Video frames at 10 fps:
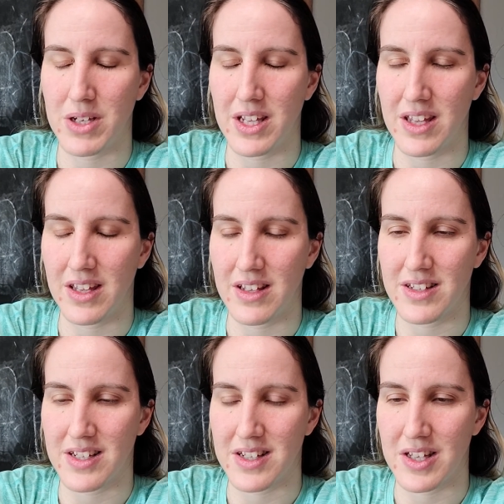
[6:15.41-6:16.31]
but he
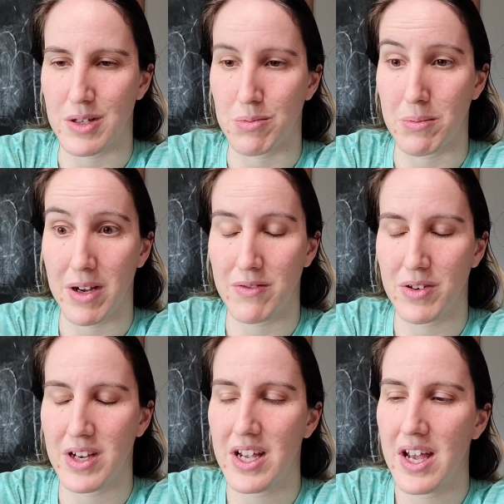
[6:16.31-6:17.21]
says that he's prepared
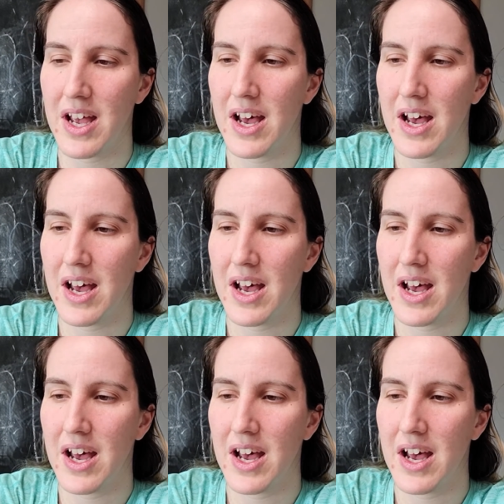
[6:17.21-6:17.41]
for it.